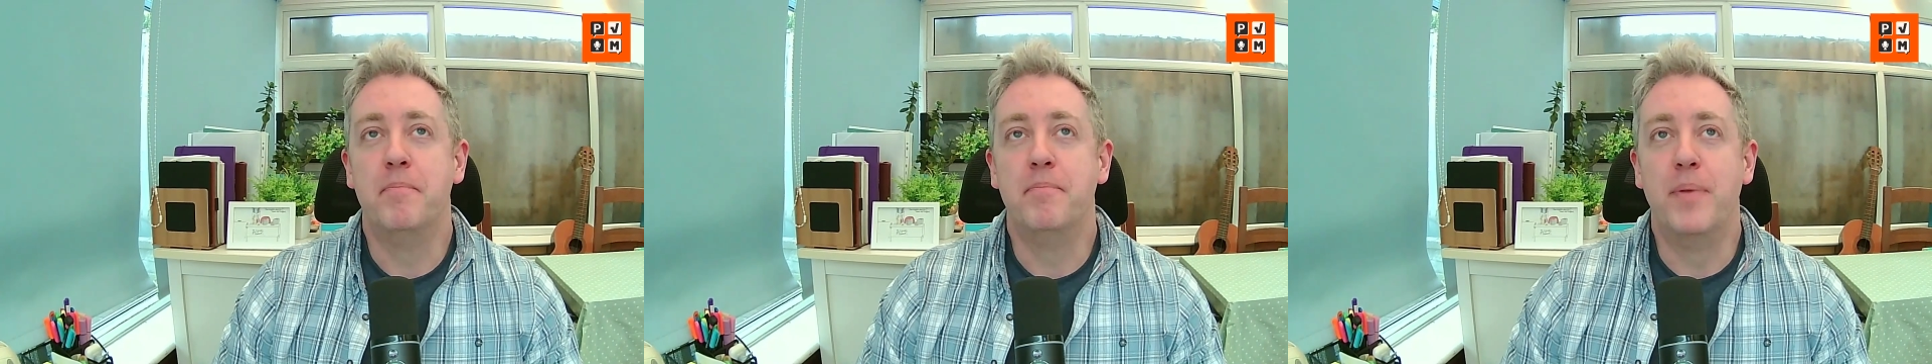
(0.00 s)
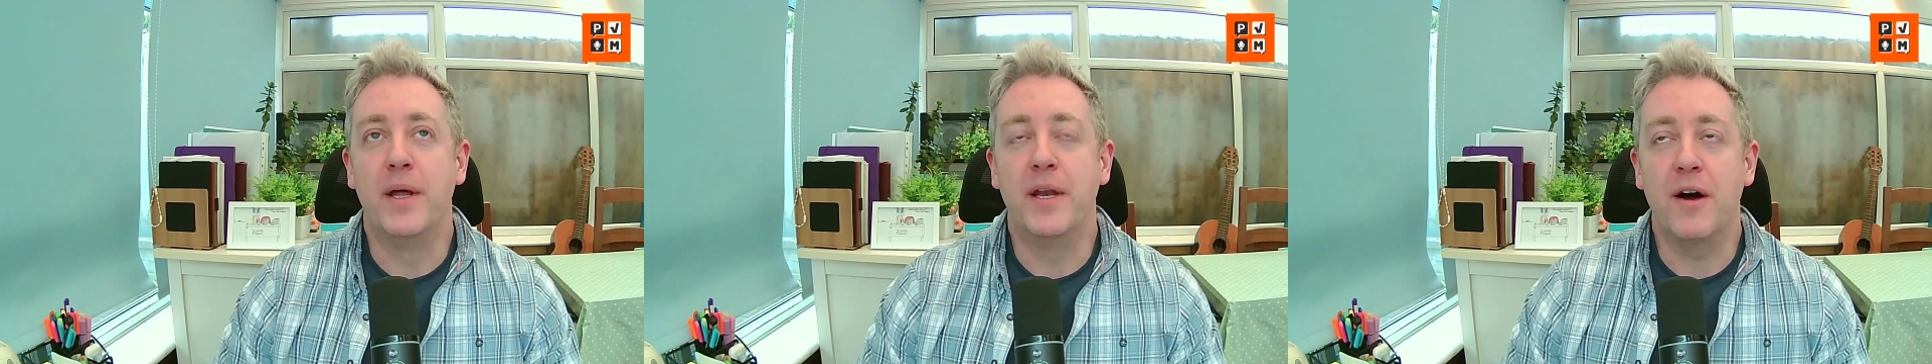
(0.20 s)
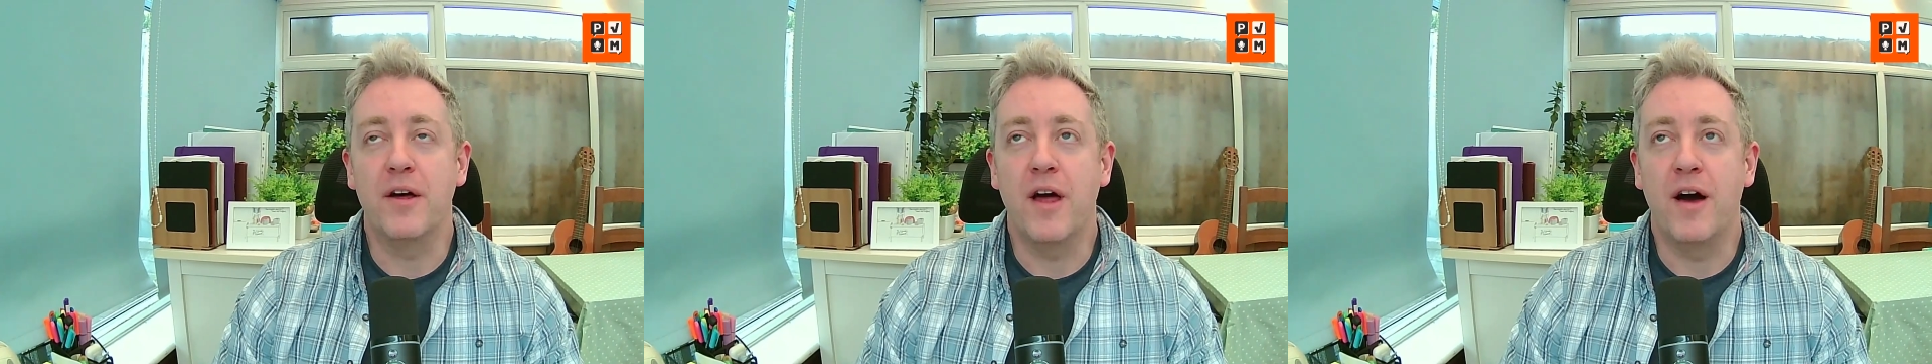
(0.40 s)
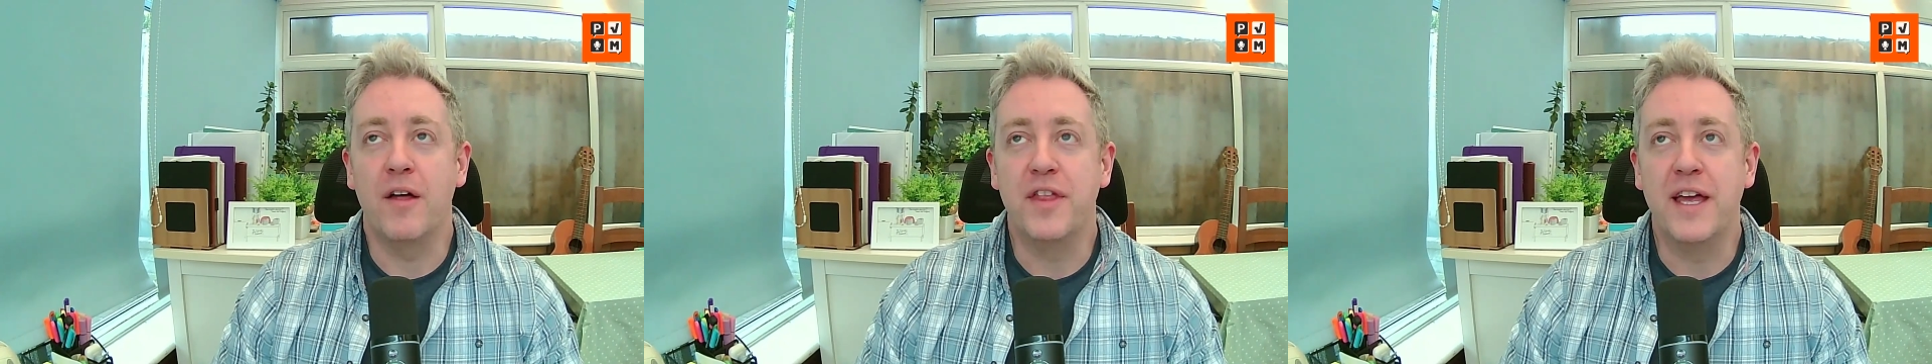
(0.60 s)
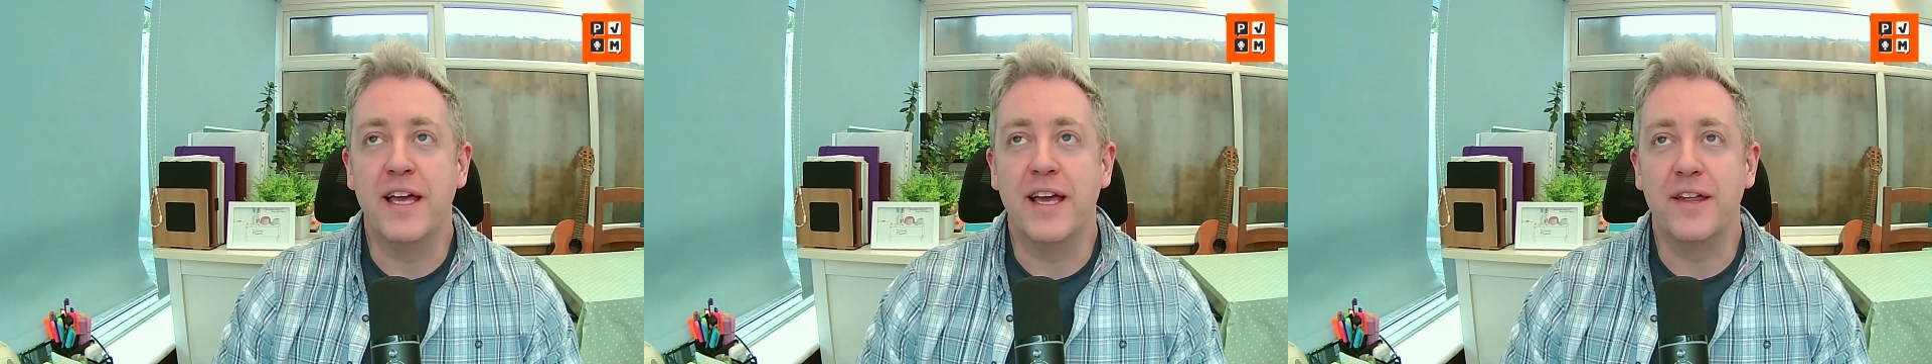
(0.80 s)
But I
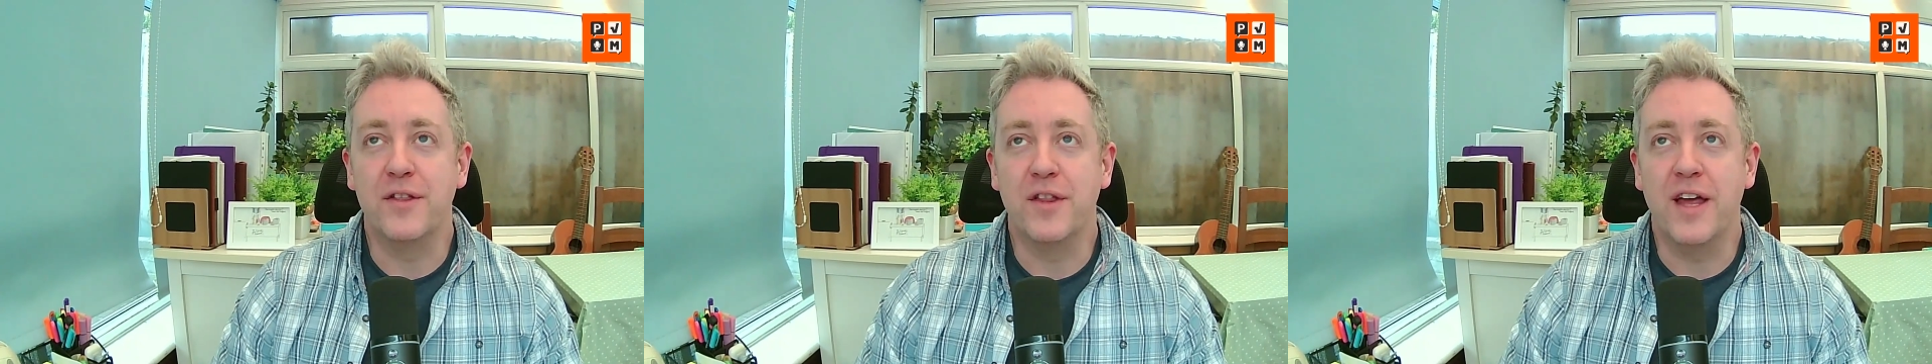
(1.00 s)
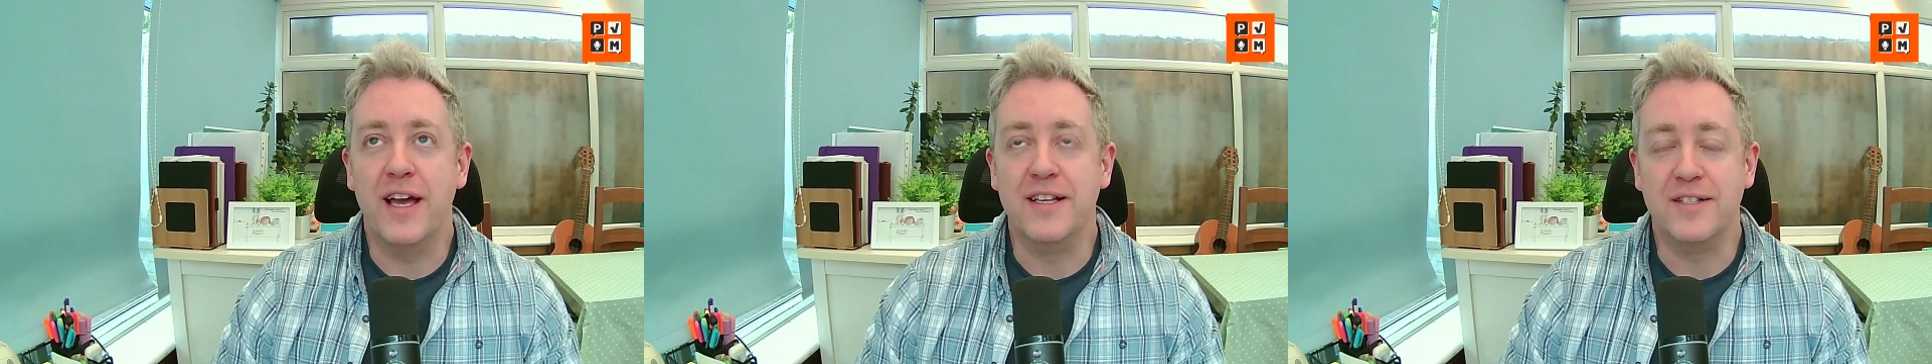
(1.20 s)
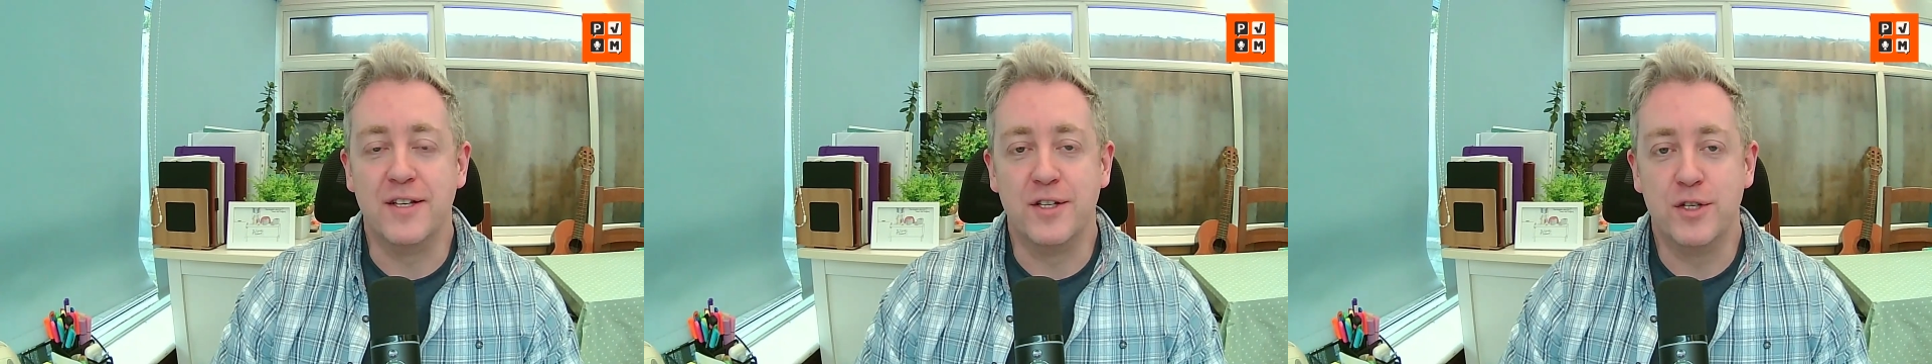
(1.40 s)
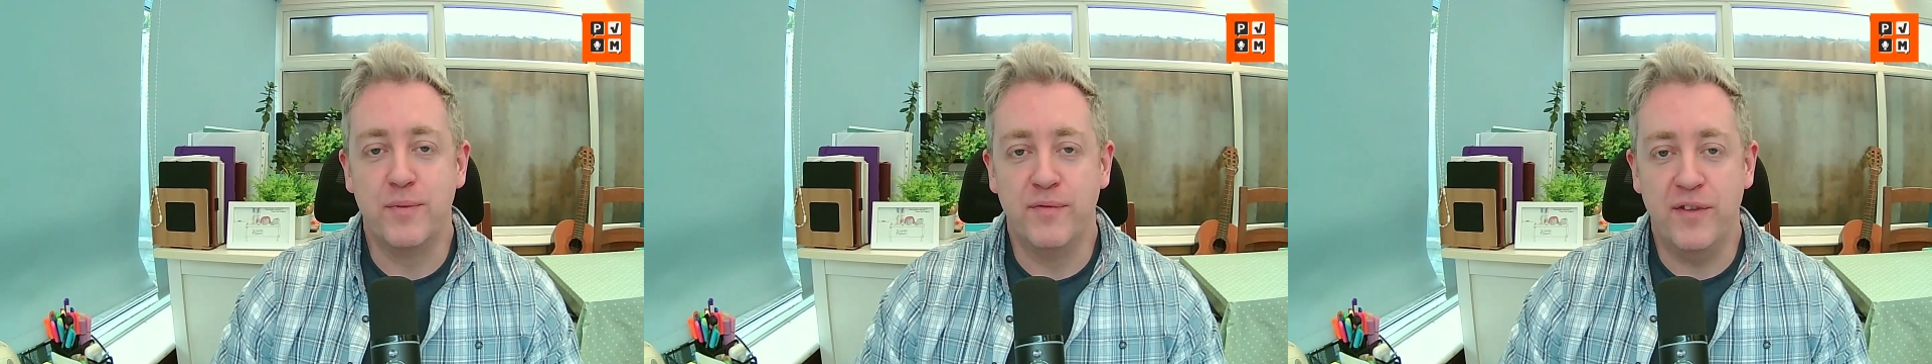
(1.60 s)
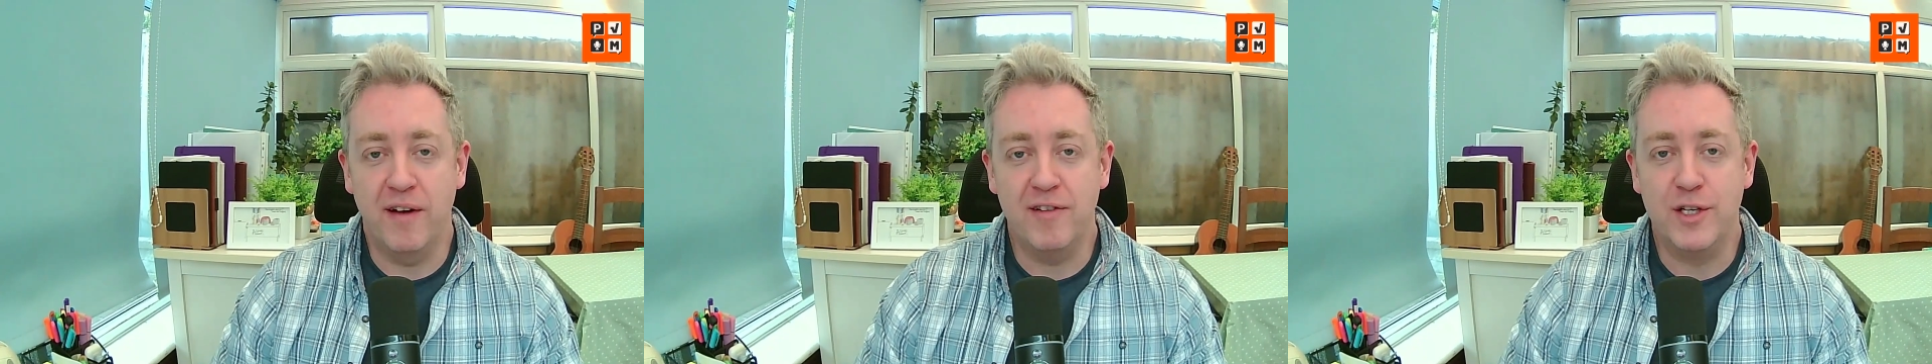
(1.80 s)
think it's a
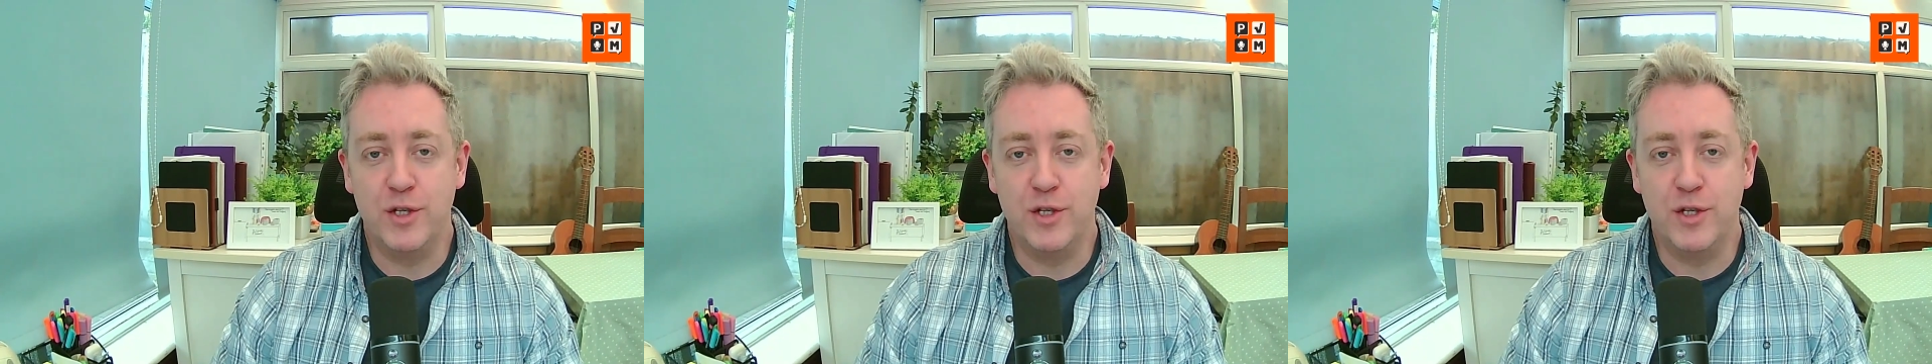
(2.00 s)
very